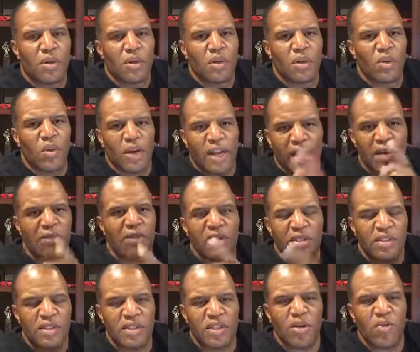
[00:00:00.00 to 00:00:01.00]
Whatever the
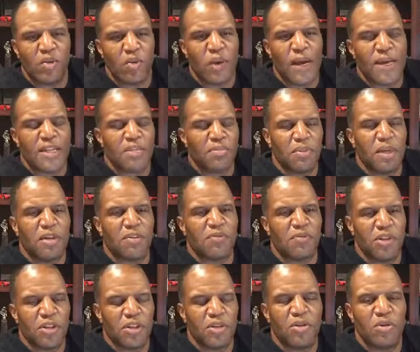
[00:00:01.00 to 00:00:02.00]
civil rights meant for
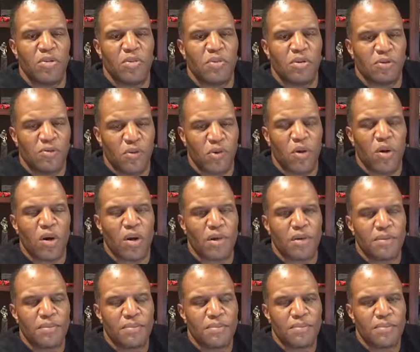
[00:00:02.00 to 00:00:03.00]
you before,
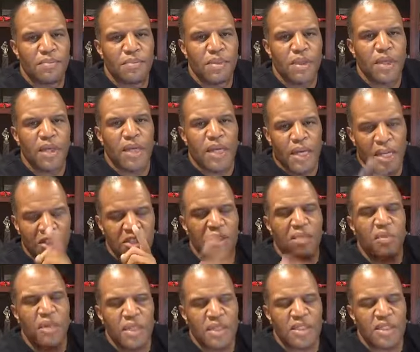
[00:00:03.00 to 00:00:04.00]
it should
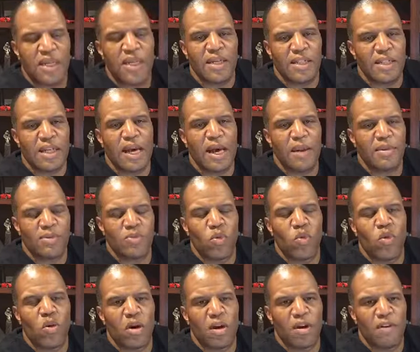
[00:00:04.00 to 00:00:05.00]
mean 10 times
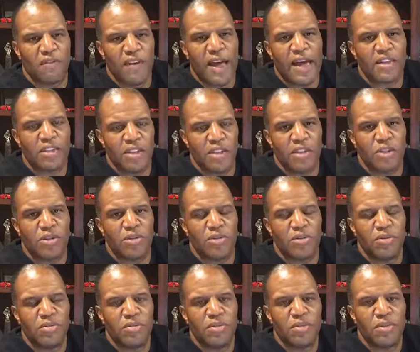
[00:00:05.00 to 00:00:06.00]
more of that to
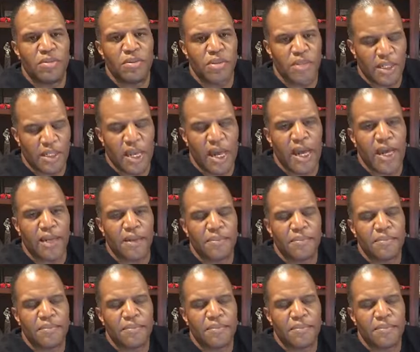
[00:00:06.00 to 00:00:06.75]
you today.